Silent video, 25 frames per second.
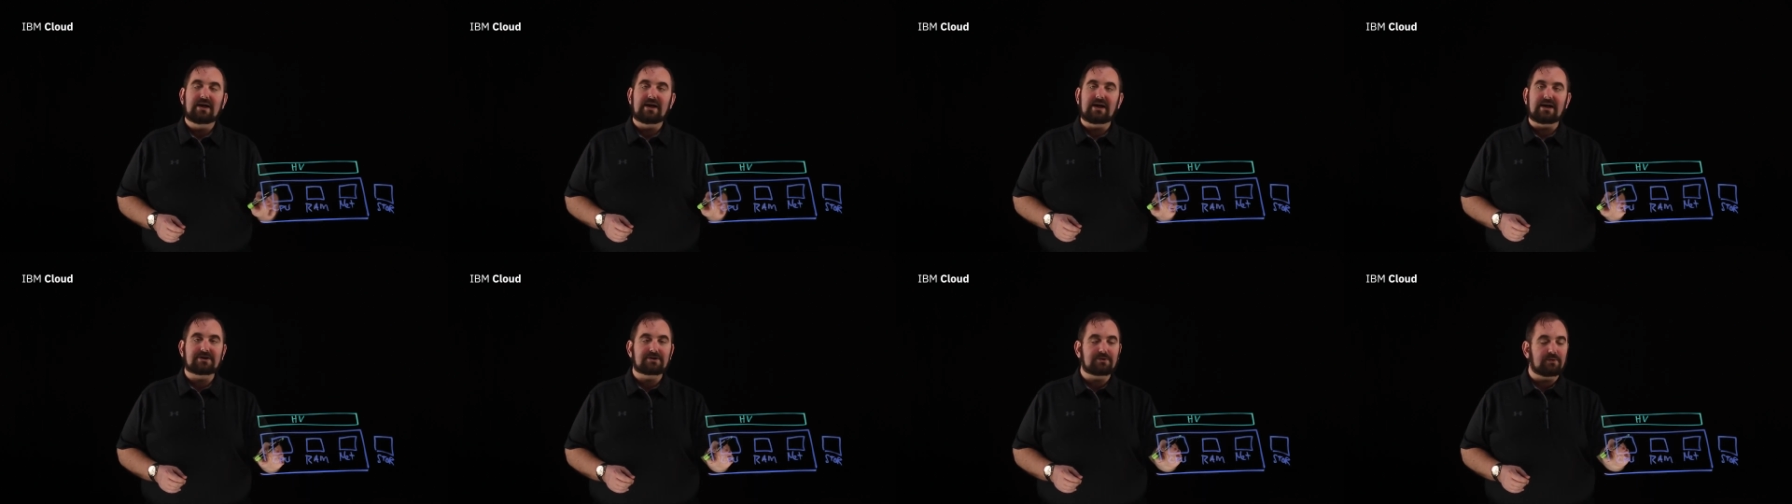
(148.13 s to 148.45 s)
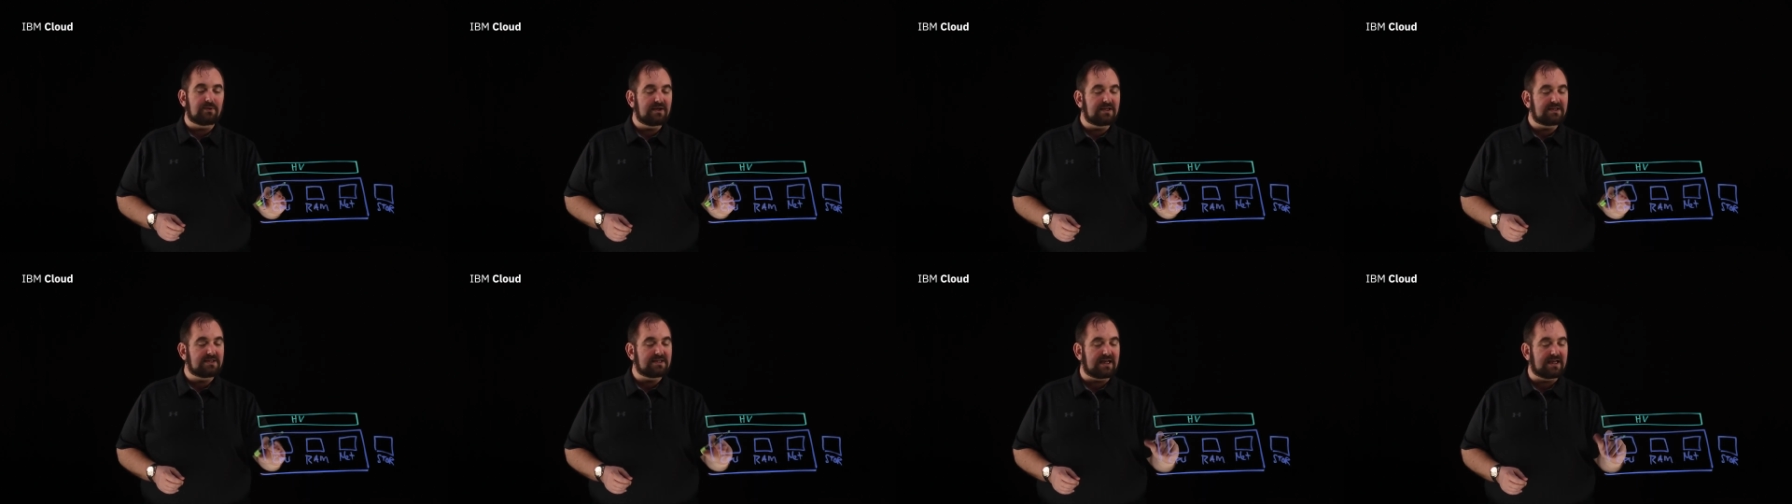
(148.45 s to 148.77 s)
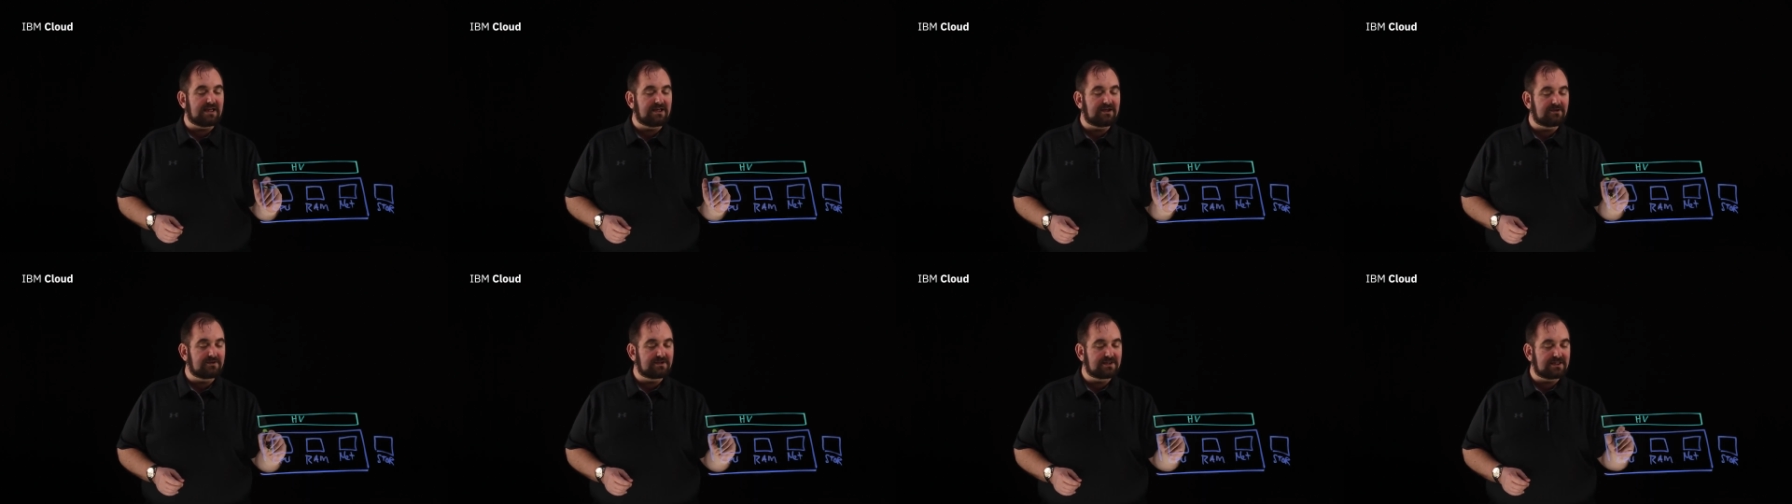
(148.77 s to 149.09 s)
It's going to
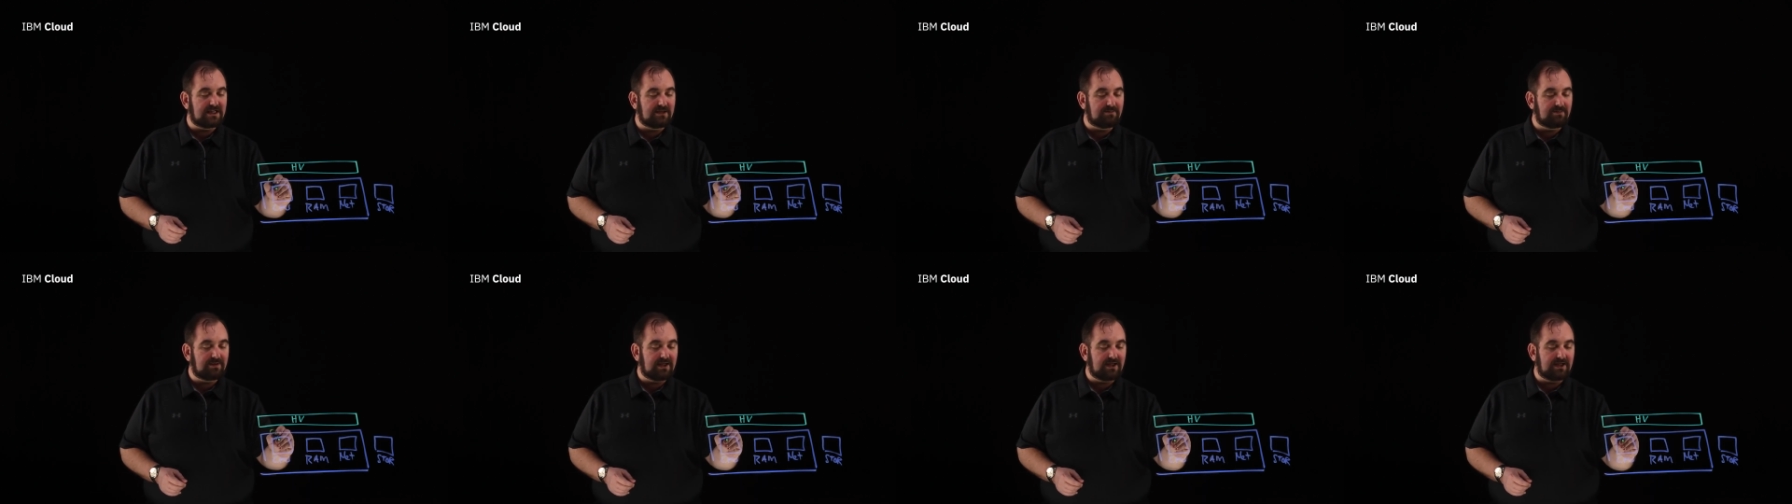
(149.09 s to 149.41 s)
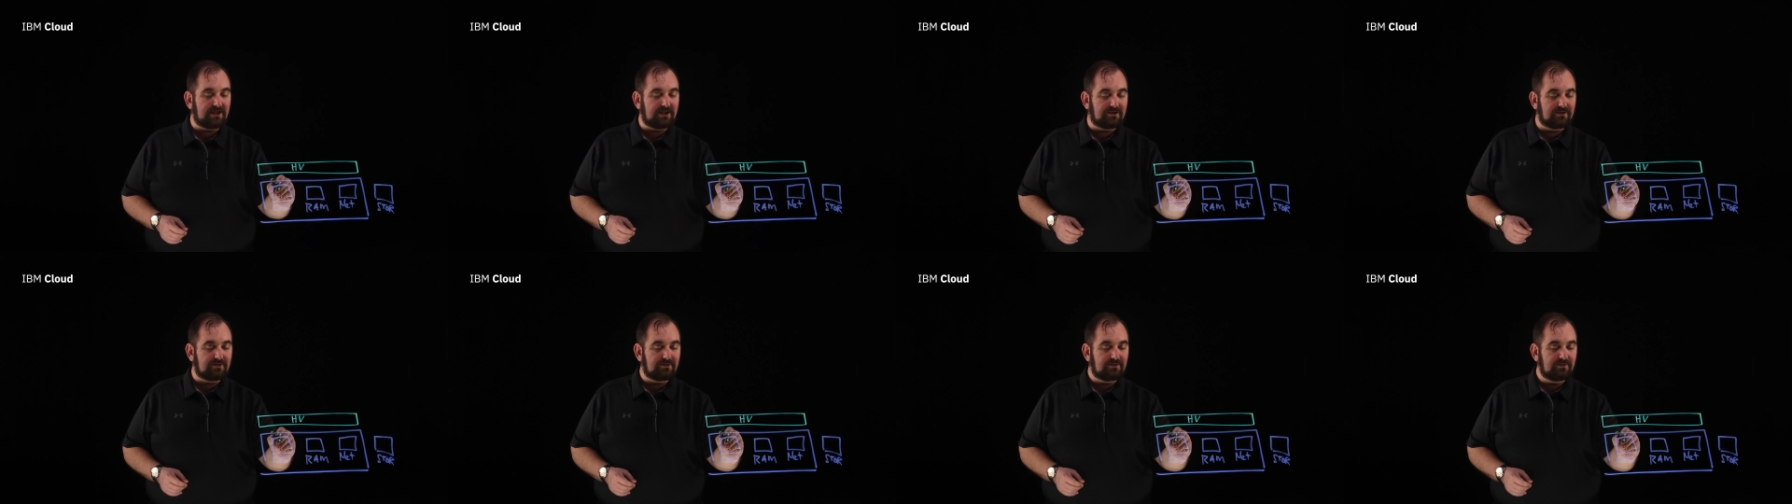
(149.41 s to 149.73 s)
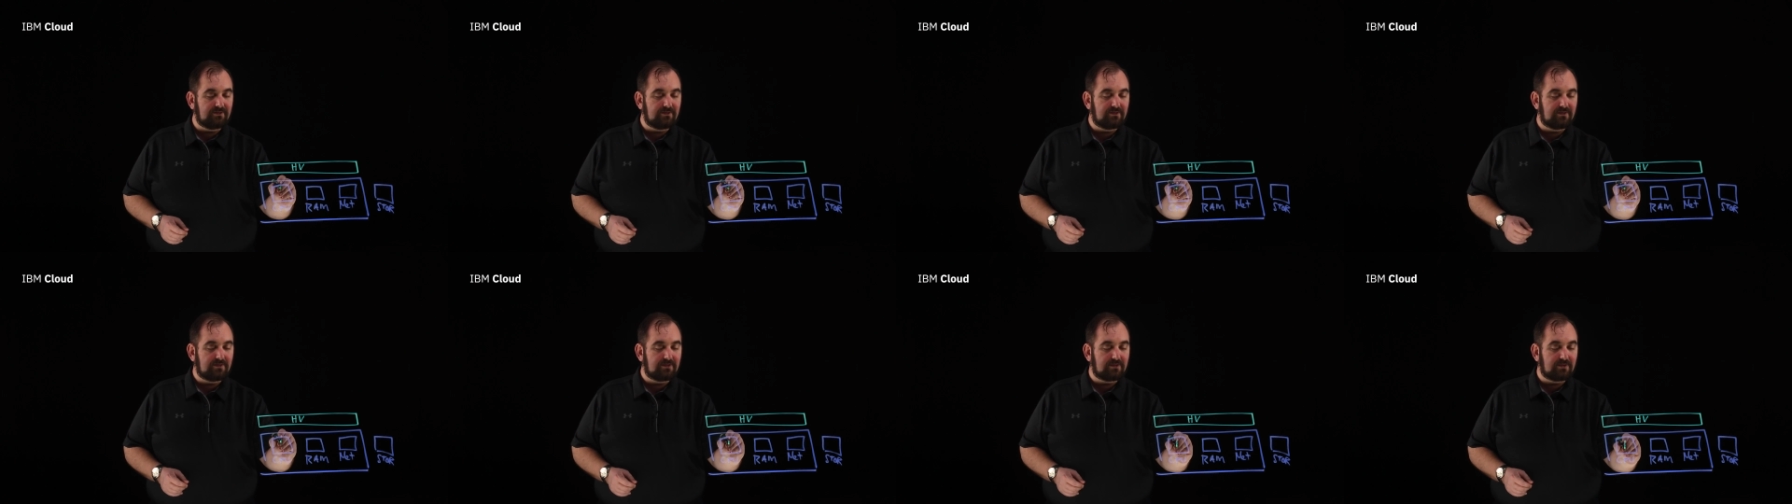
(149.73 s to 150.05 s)
take your
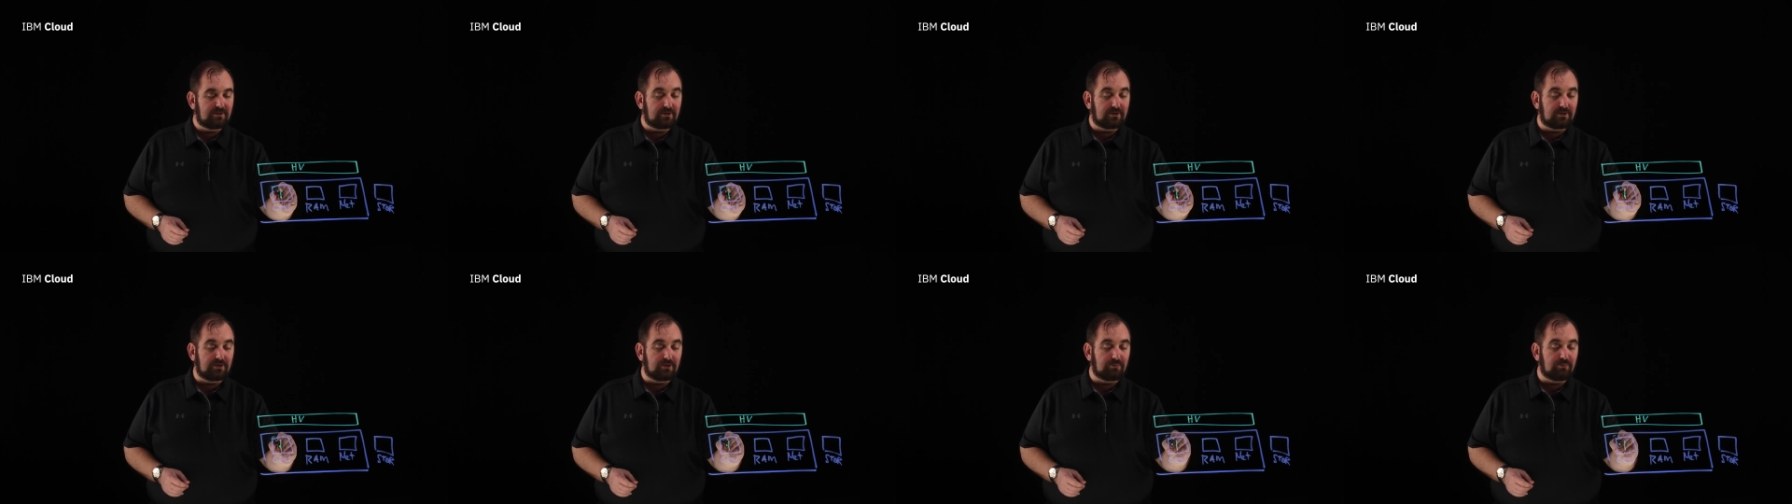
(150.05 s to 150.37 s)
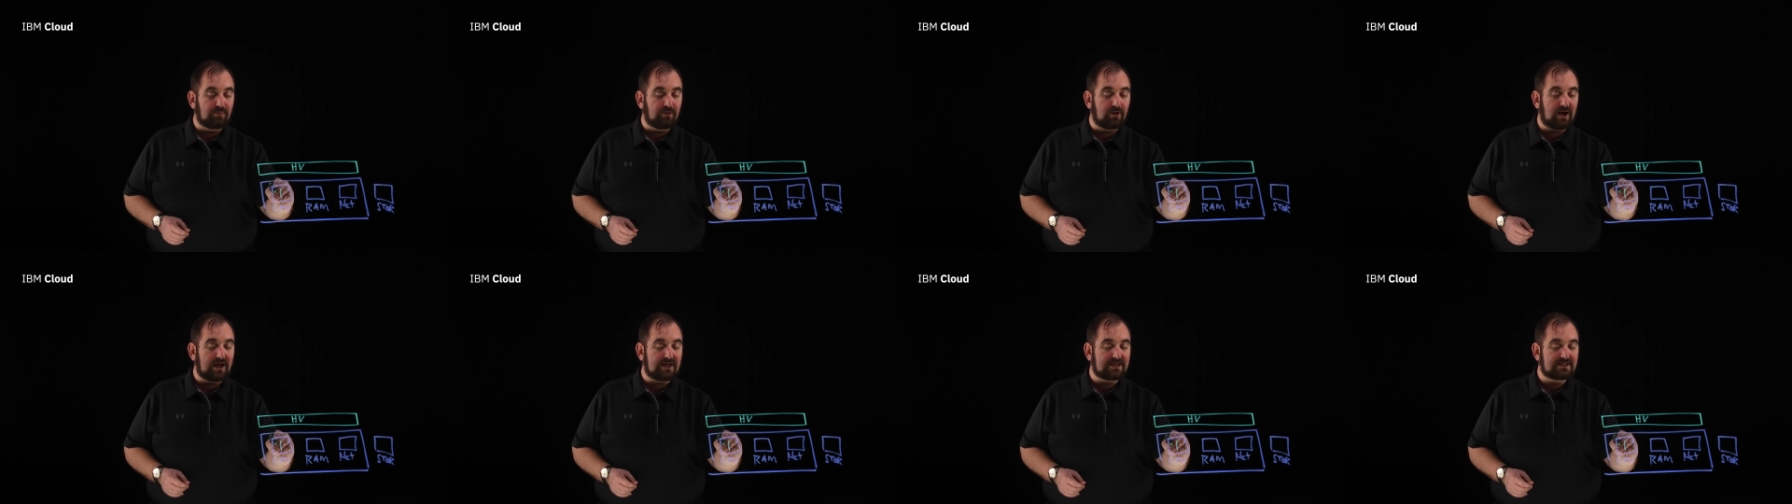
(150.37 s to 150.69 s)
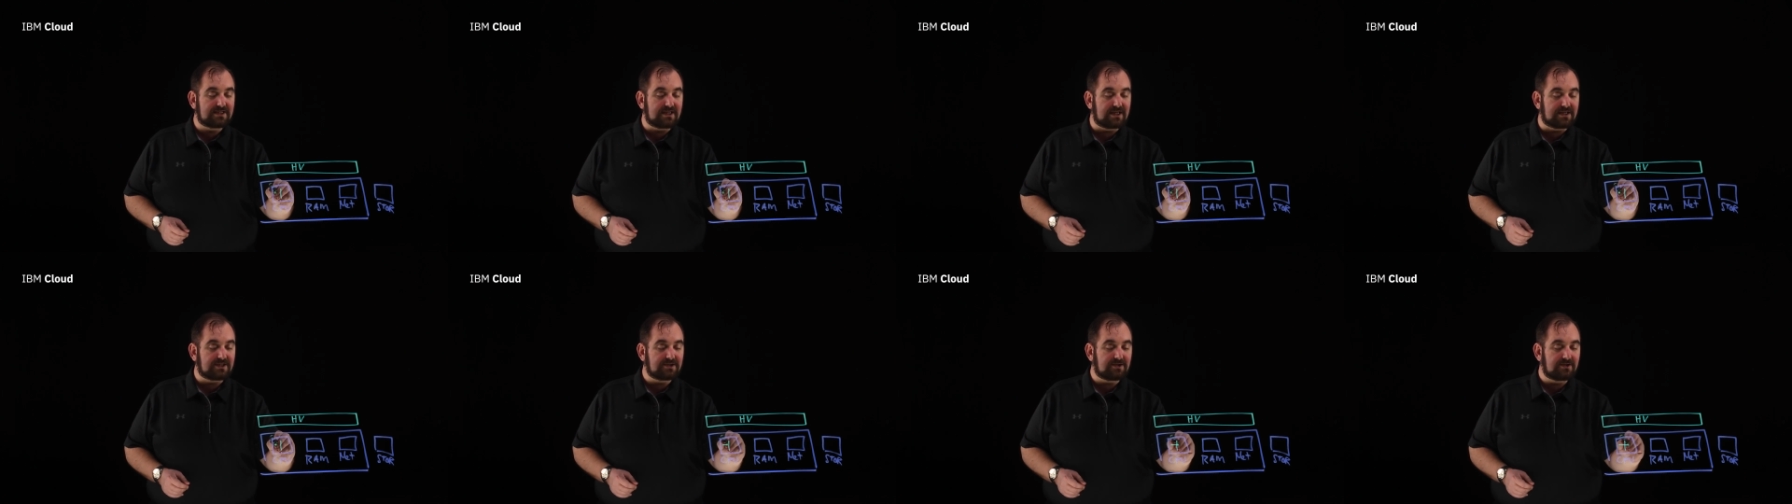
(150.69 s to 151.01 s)
CPU or your
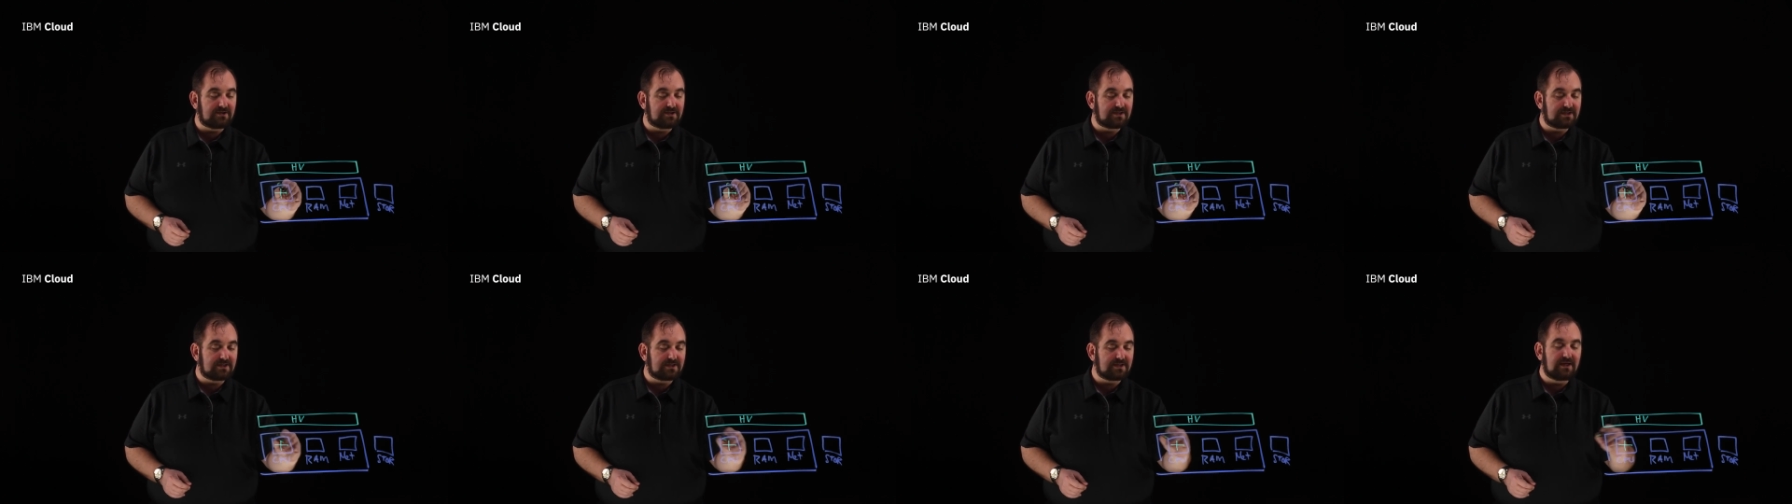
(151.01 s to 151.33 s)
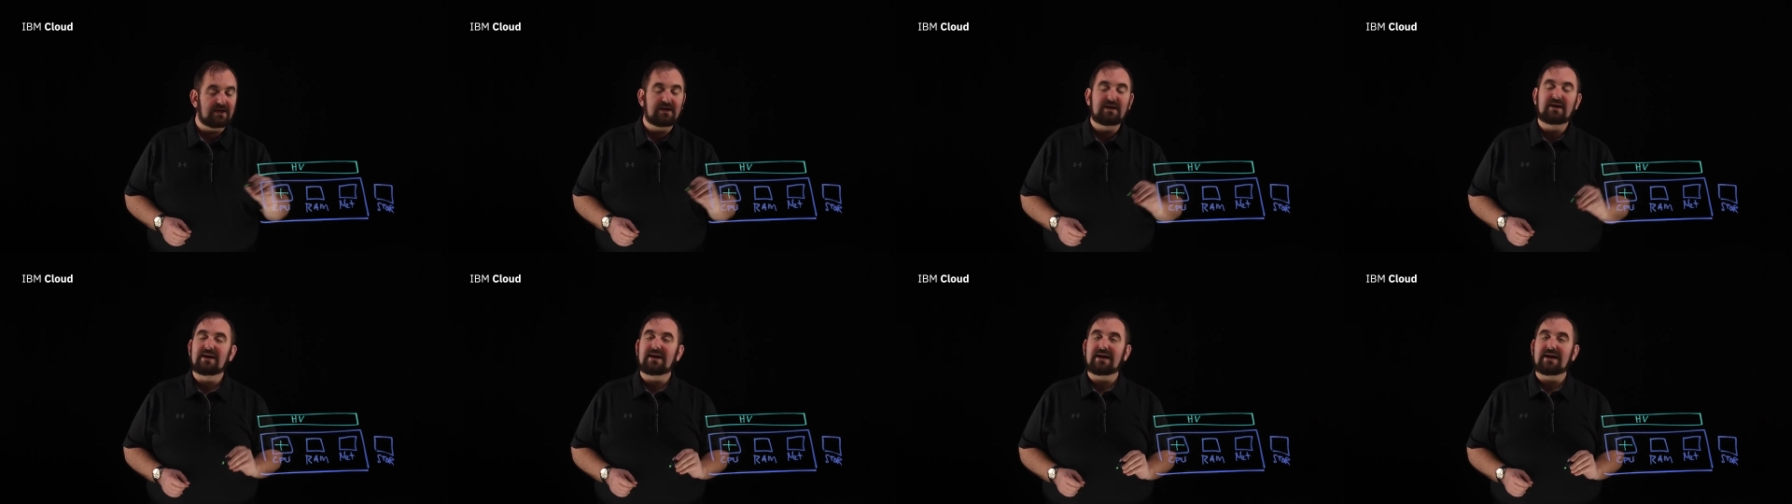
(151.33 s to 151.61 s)
processors